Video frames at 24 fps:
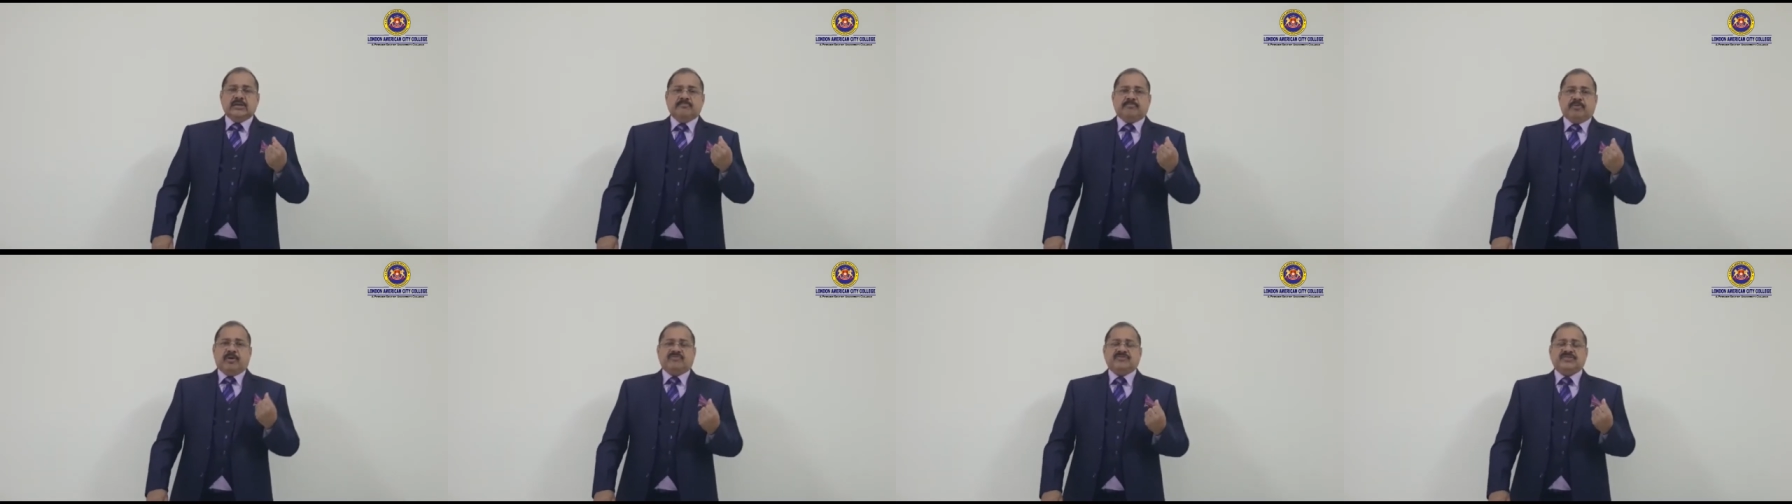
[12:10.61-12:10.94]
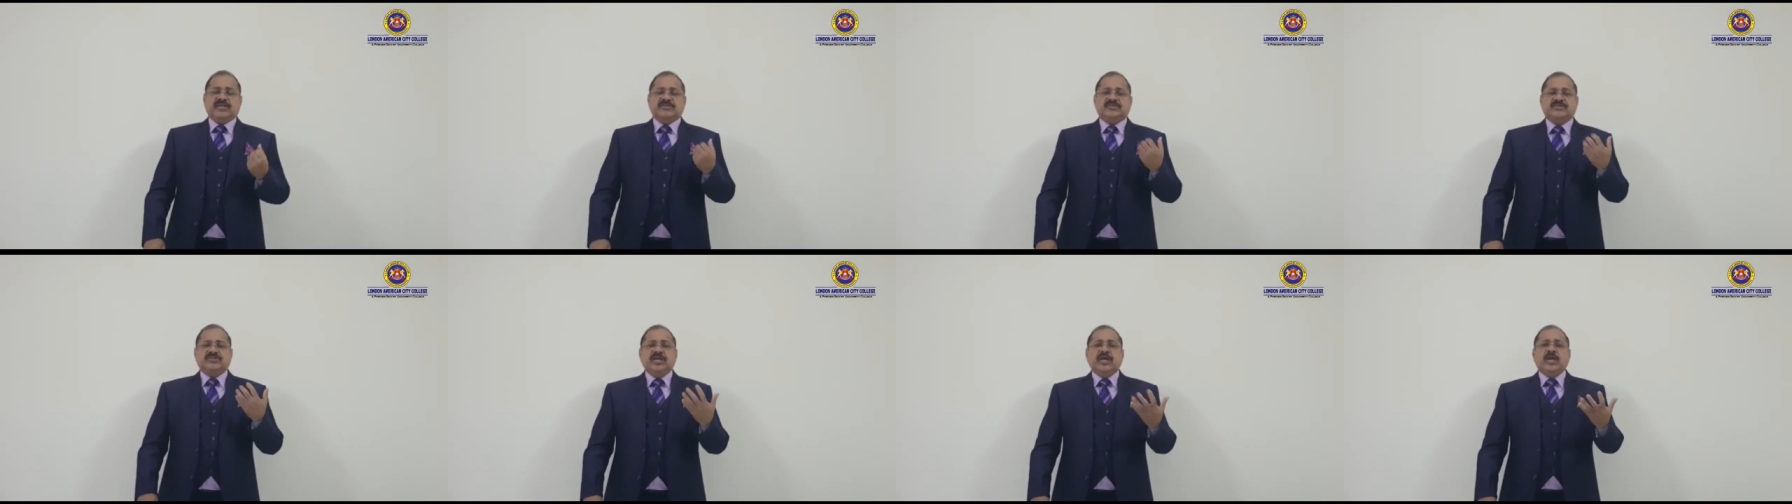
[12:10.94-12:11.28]

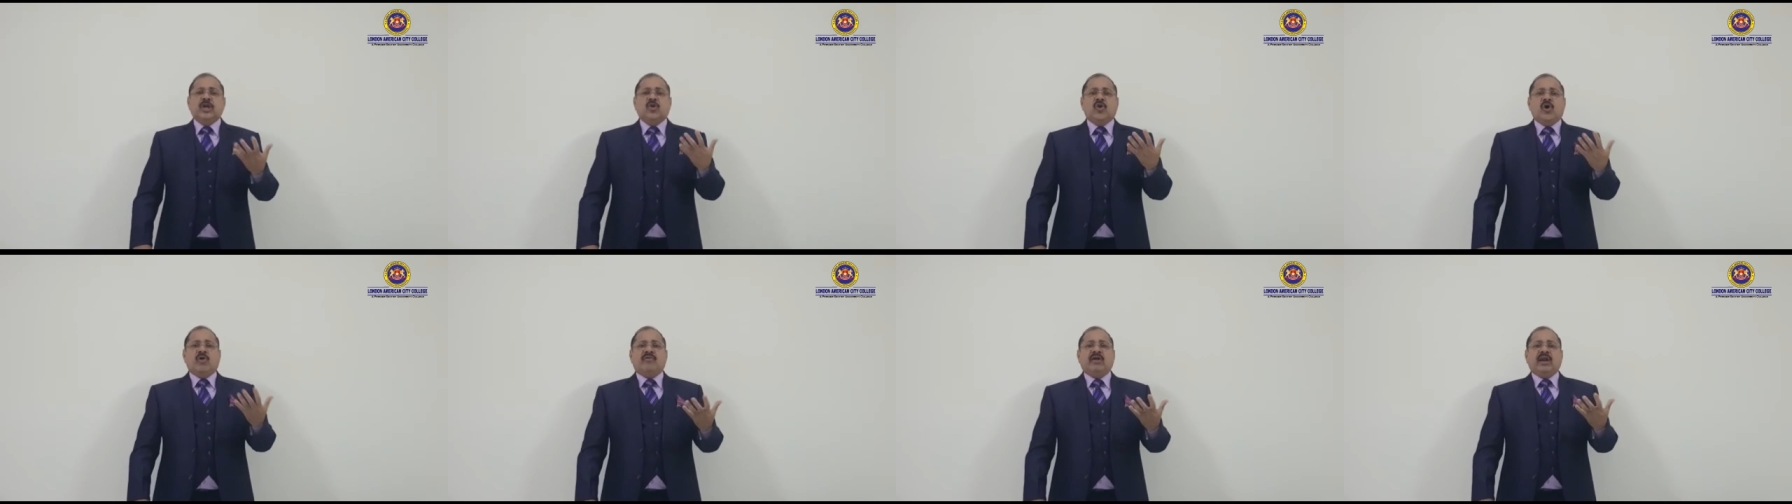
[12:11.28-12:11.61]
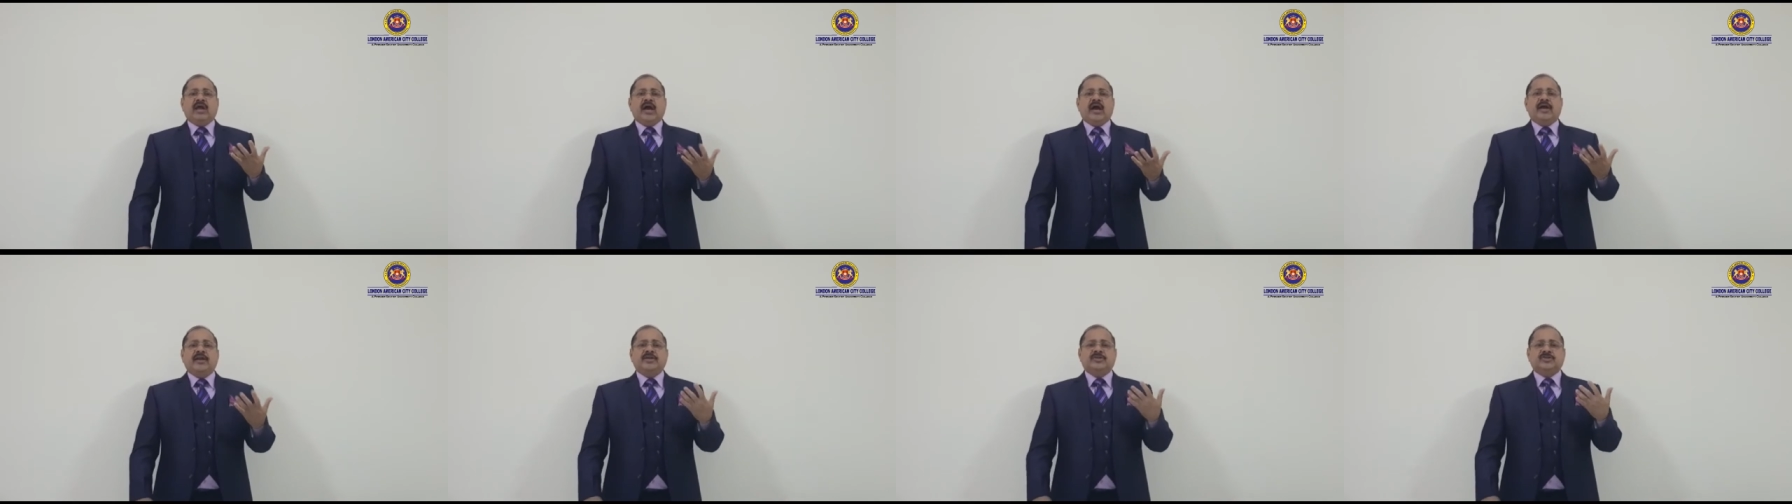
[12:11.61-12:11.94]
Professor C. Lowell
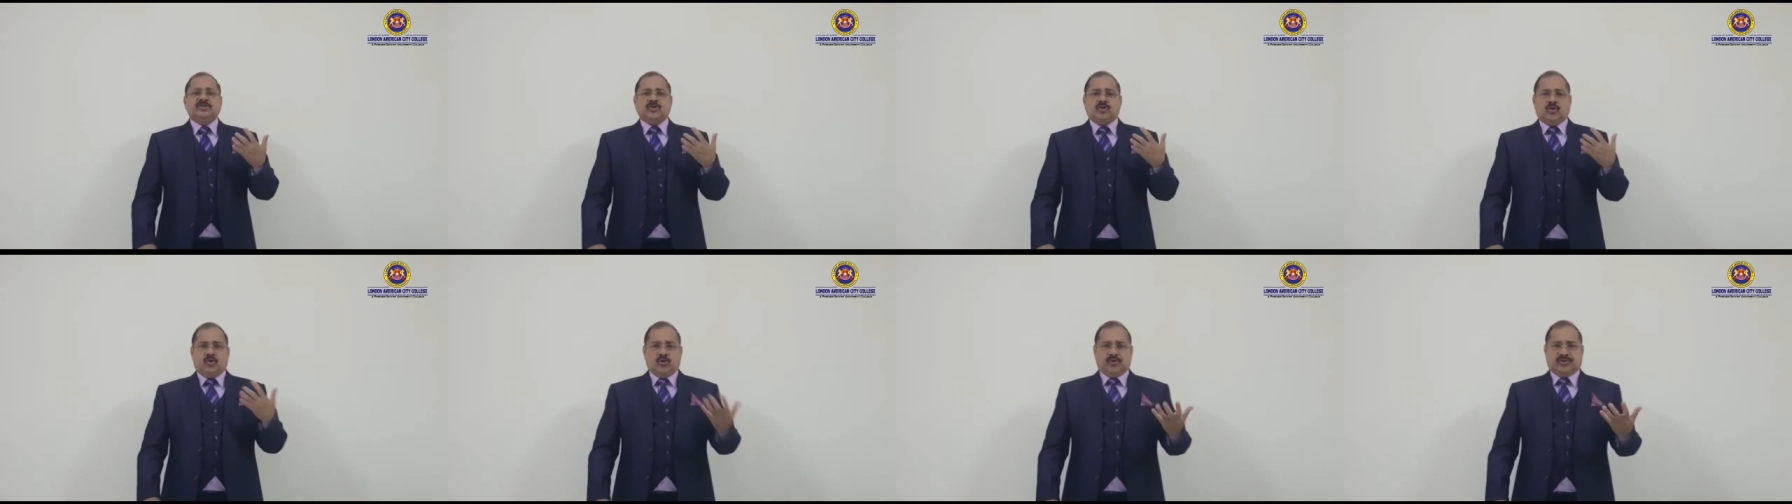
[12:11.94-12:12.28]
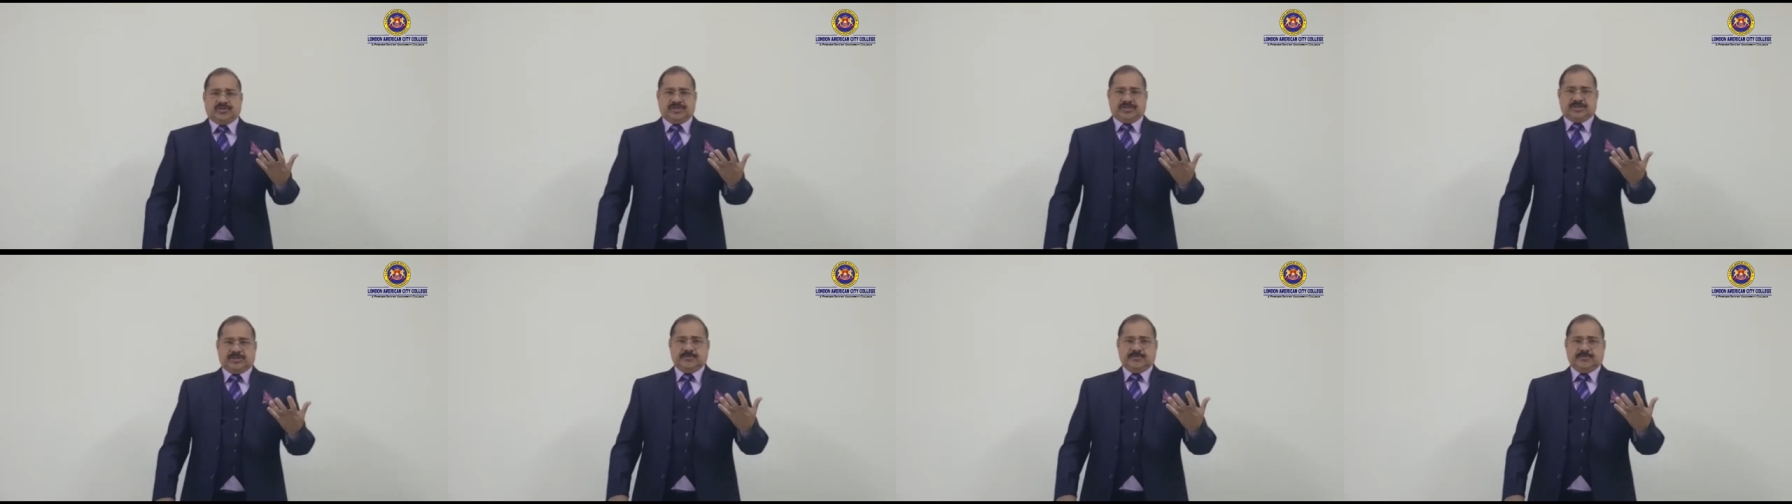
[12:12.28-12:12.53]
Harris wrote,